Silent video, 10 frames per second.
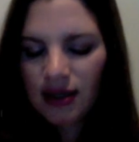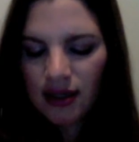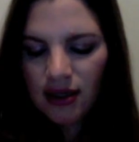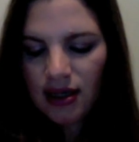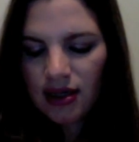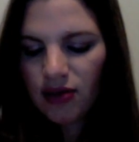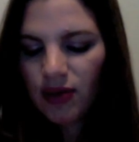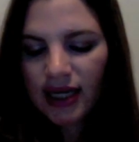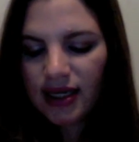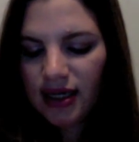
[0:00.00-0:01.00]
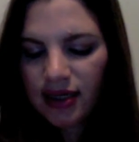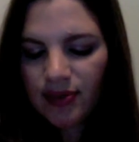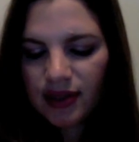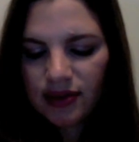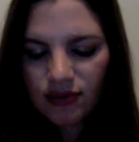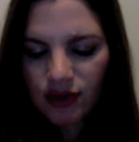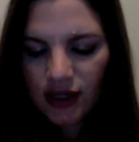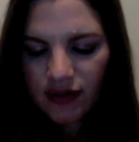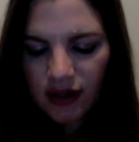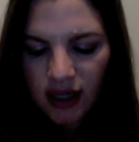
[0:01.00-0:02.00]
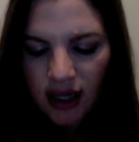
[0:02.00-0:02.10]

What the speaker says: I don't know why I got it, but whatever.